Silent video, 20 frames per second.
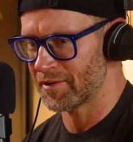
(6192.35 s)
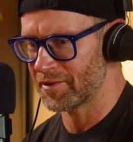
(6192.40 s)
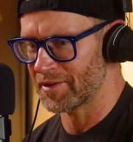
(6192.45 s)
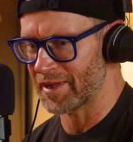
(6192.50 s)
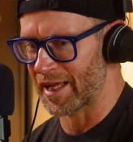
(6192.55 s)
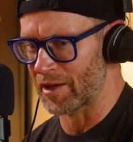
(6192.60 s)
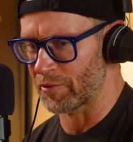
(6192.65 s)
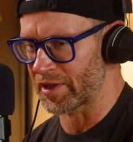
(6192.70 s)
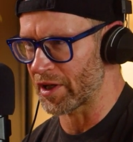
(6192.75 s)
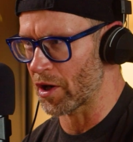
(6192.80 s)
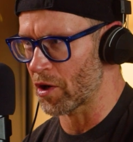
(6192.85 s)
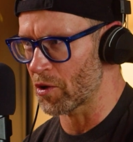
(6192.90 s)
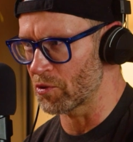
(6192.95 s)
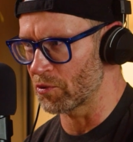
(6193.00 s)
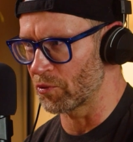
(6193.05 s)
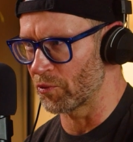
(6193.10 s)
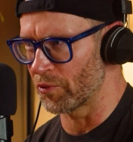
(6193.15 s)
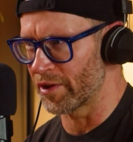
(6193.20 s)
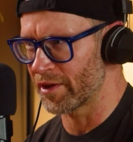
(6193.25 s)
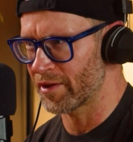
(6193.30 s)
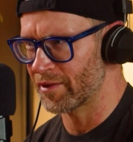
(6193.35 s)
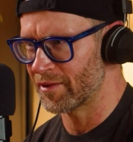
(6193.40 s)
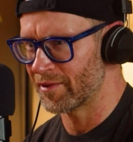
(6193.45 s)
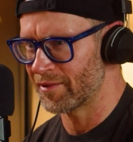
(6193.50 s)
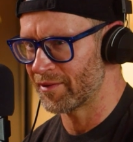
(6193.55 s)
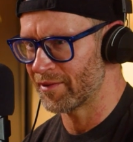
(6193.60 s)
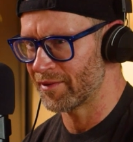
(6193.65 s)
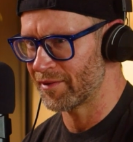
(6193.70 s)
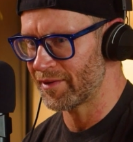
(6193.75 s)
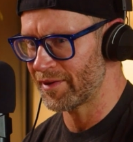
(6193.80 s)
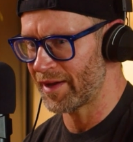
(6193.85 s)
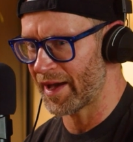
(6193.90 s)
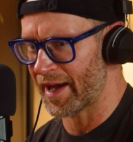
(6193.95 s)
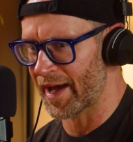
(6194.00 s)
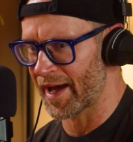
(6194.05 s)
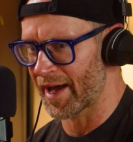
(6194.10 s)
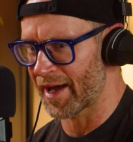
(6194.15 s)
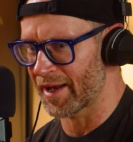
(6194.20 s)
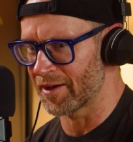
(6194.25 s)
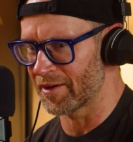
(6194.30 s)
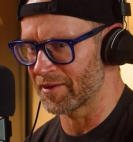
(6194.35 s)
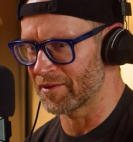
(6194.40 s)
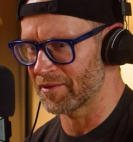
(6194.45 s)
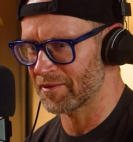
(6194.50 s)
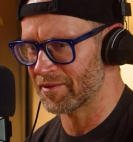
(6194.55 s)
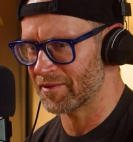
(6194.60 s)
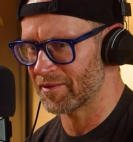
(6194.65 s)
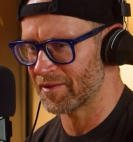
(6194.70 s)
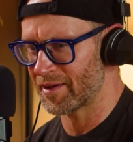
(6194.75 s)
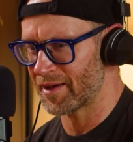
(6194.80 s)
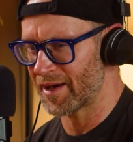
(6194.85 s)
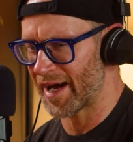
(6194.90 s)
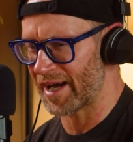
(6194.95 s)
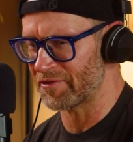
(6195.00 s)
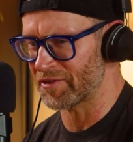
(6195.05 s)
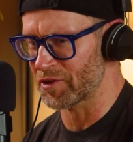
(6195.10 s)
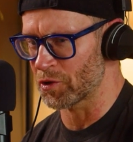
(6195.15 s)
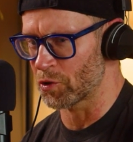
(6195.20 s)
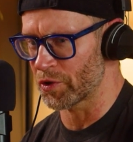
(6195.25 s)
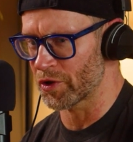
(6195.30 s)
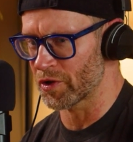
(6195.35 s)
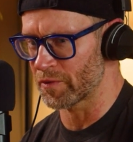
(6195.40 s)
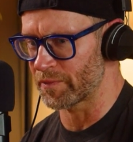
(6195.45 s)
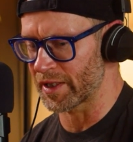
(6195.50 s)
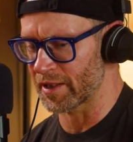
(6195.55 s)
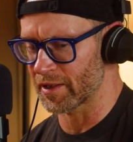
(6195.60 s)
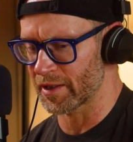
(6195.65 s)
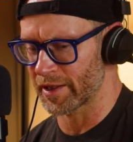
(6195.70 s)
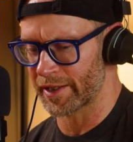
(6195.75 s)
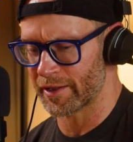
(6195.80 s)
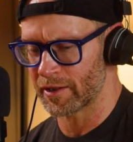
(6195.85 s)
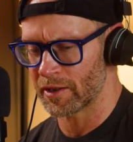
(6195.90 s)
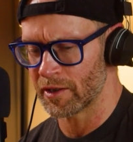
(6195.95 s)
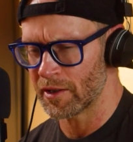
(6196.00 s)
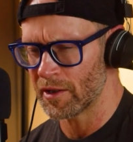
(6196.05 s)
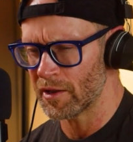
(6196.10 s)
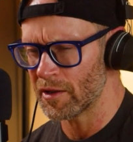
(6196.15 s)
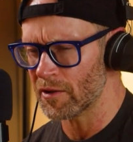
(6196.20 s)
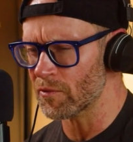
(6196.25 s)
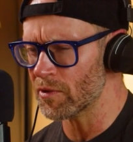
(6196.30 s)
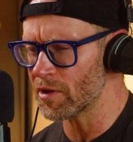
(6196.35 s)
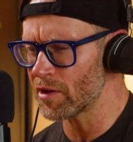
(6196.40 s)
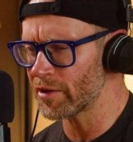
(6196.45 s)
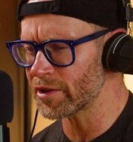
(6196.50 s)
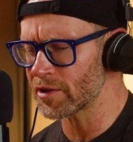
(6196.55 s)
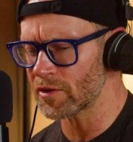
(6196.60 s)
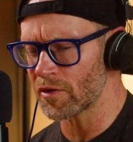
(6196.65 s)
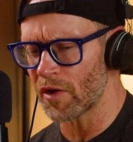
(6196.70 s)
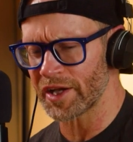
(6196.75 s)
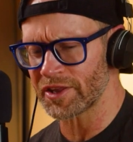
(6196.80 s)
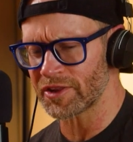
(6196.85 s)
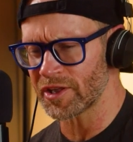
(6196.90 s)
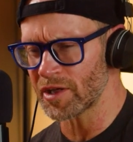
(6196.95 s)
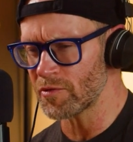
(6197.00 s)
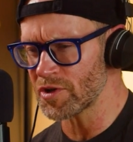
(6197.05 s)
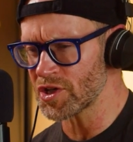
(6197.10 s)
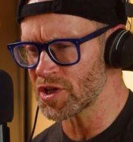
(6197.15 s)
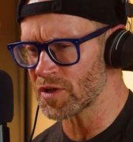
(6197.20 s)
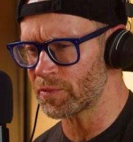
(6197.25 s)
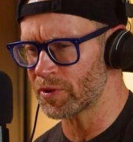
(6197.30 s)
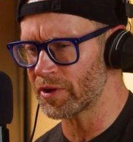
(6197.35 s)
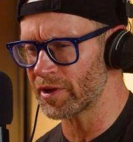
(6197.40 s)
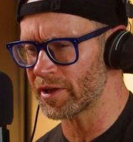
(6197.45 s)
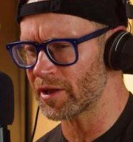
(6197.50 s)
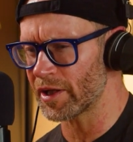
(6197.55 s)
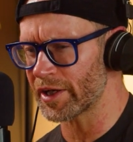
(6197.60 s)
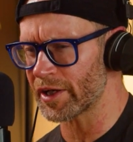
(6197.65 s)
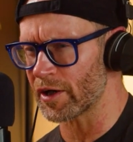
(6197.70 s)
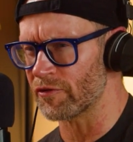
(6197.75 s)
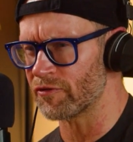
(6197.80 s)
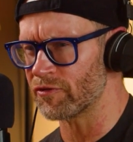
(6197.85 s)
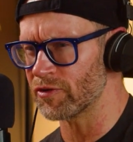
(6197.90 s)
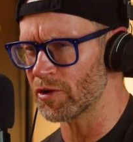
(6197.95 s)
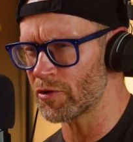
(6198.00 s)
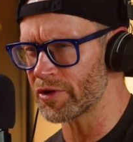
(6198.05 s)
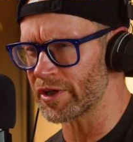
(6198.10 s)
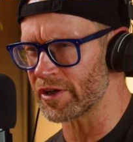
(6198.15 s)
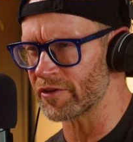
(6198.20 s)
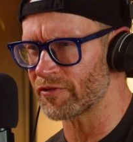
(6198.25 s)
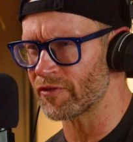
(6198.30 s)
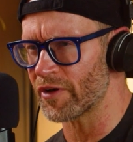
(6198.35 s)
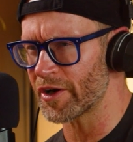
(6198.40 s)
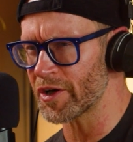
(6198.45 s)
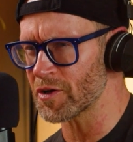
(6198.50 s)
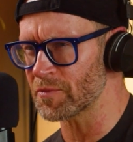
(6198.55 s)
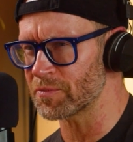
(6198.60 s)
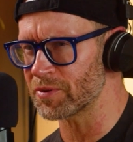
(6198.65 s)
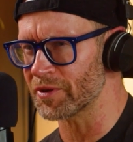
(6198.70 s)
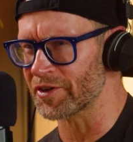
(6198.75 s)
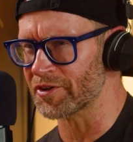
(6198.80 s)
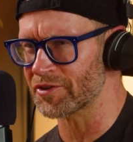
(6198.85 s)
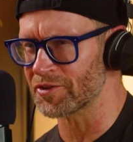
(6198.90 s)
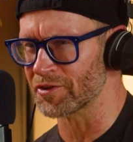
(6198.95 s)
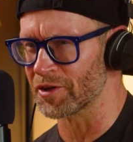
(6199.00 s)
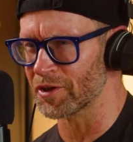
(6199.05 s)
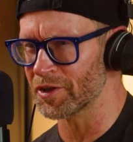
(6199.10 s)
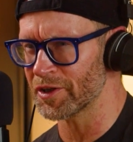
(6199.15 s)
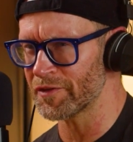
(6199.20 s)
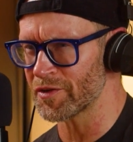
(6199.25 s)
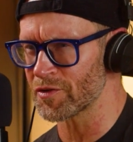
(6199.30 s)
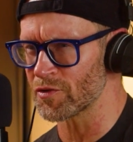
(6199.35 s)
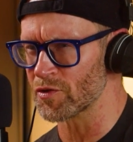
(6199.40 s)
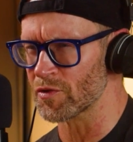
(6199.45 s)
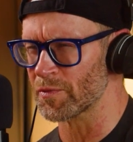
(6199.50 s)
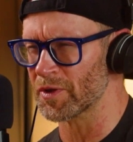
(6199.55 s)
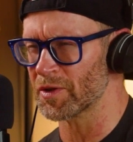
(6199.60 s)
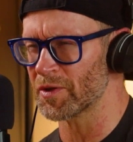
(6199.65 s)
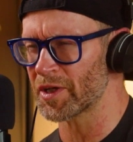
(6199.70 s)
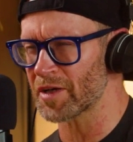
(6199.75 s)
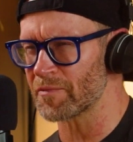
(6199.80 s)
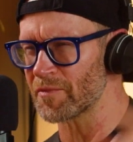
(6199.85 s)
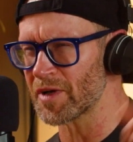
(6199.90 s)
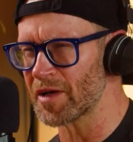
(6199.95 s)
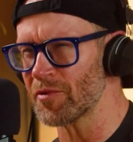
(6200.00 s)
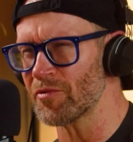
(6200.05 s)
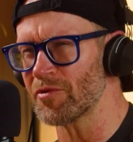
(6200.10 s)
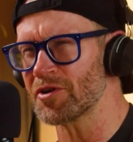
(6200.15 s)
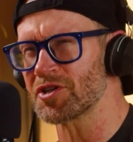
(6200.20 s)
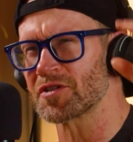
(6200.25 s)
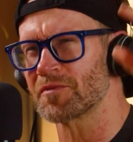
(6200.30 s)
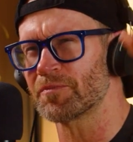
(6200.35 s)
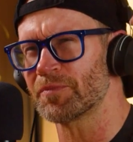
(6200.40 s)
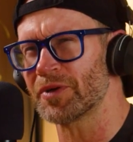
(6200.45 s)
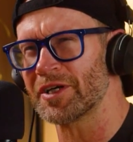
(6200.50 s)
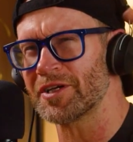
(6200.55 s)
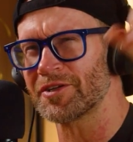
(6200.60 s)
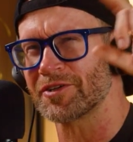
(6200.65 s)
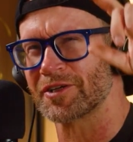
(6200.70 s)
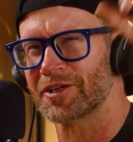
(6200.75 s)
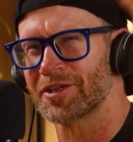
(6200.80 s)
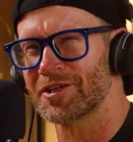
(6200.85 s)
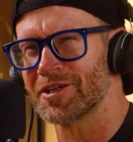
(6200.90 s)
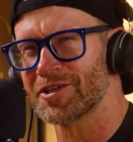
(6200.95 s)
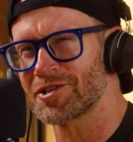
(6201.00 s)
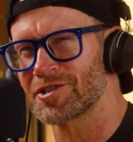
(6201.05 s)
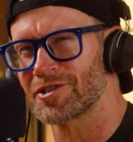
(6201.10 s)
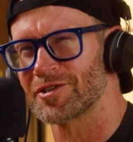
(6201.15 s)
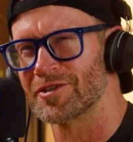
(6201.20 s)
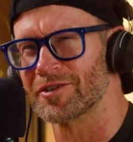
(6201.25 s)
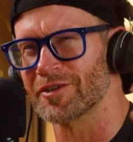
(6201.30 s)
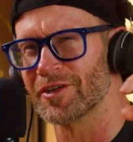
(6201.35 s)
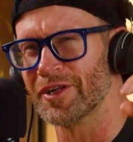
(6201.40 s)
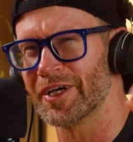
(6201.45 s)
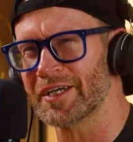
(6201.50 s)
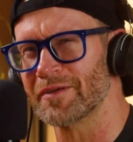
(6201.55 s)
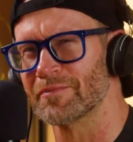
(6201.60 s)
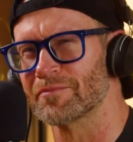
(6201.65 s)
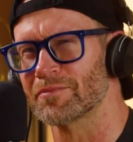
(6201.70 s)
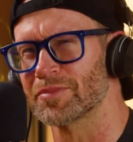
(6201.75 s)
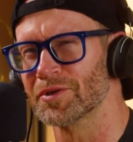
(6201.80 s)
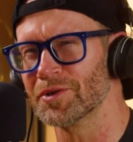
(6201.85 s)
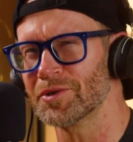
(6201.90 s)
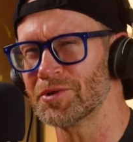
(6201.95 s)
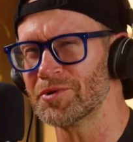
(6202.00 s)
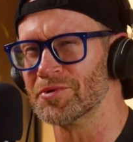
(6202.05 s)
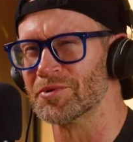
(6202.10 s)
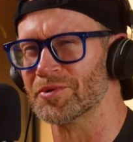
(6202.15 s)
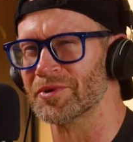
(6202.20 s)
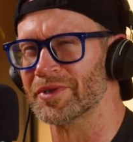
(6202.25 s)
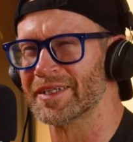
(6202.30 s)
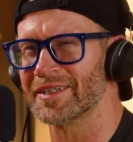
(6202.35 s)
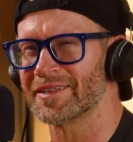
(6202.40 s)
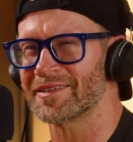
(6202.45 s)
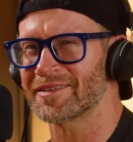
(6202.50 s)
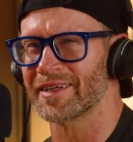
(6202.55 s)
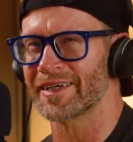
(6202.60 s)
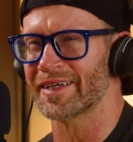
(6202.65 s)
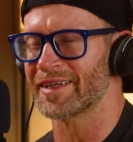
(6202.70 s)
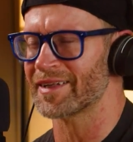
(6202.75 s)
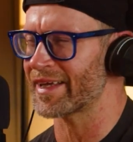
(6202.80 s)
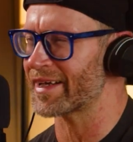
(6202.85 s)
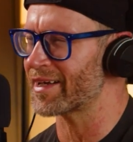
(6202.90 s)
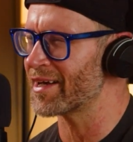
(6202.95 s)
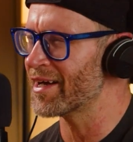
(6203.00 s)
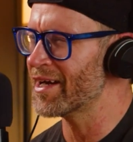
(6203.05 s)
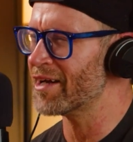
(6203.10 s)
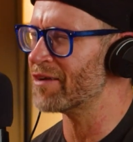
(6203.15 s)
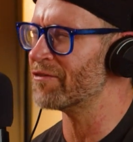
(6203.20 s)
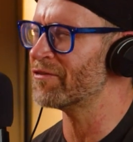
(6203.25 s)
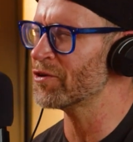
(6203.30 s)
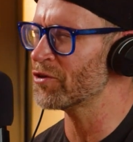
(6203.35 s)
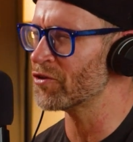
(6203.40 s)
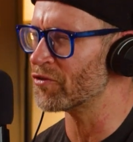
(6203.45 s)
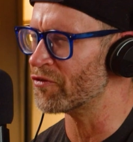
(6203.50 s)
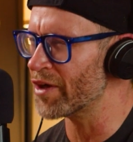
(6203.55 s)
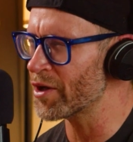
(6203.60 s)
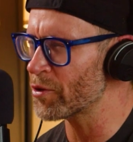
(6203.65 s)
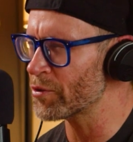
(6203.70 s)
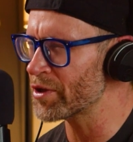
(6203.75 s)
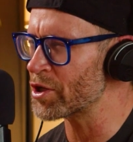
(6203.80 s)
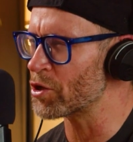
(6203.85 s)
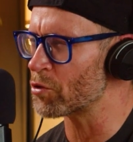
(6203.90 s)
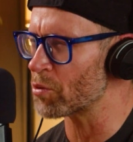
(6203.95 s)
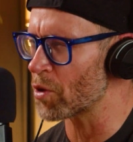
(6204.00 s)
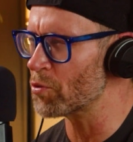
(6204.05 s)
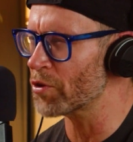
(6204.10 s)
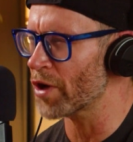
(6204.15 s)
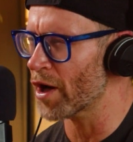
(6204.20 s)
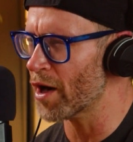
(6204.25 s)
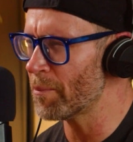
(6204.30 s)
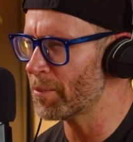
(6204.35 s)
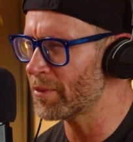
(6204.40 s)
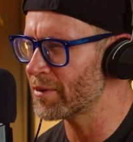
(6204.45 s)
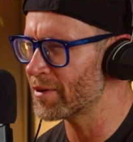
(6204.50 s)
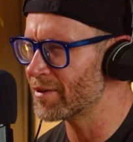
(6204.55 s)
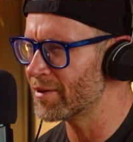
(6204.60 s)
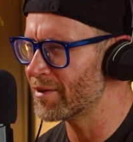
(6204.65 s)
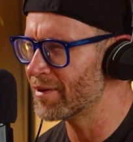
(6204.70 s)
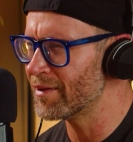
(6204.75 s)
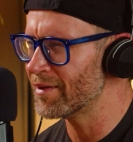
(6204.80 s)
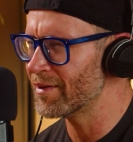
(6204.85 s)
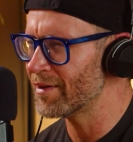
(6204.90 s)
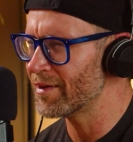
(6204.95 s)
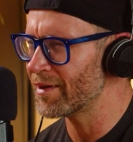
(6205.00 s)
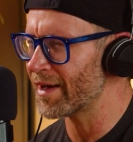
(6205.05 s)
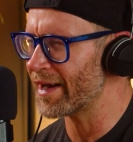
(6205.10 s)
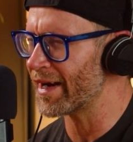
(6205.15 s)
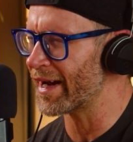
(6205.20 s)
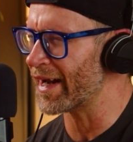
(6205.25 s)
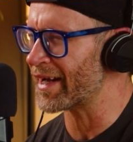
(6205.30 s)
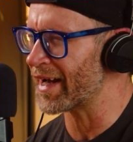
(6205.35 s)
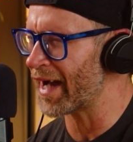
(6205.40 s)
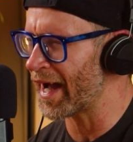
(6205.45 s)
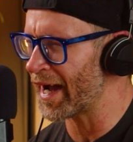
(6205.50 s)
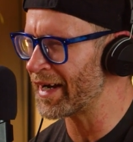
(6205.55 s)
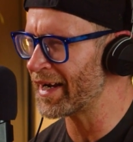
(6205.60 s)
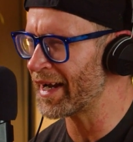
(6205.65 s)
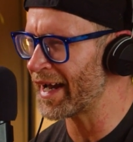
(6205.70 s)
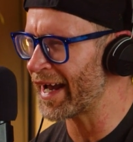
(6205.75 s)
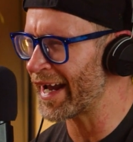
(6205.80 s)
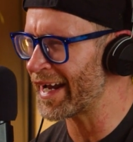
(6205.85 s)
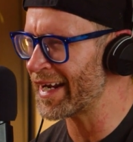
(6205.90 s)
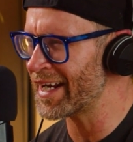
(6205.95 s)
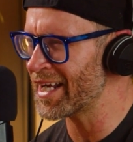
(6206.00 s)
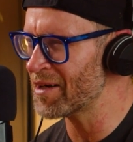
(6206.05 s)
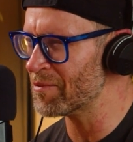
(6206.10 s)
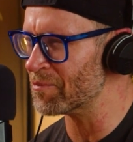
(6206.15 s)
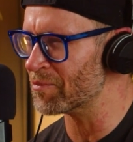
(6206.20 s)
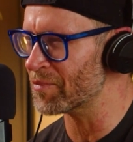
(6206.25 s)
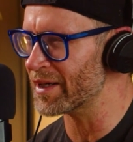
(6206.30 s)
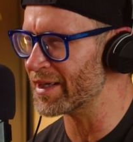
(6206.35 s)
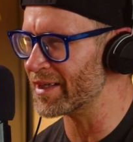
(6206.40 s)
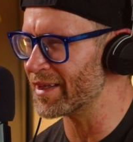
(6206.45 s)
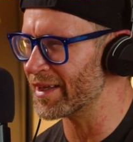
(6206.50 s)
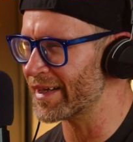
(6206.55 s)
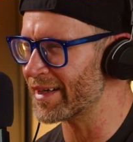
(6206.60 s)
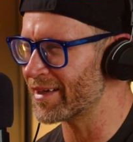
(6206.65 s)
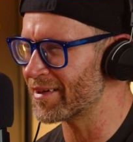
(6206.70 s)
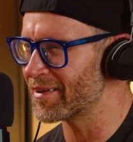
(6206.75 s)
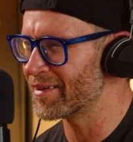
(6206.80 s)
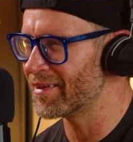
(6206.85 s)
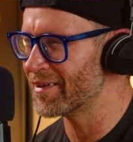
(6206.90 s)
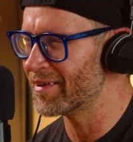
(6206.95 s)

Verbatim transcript: that we own. And I feel weird being like, well, you know, I think we should put like a floating fireplace in the living room and like maybe we should paint the kitchen light blue. And it's like, it feels very grown up. Yeah. And I kind of hate it, but like,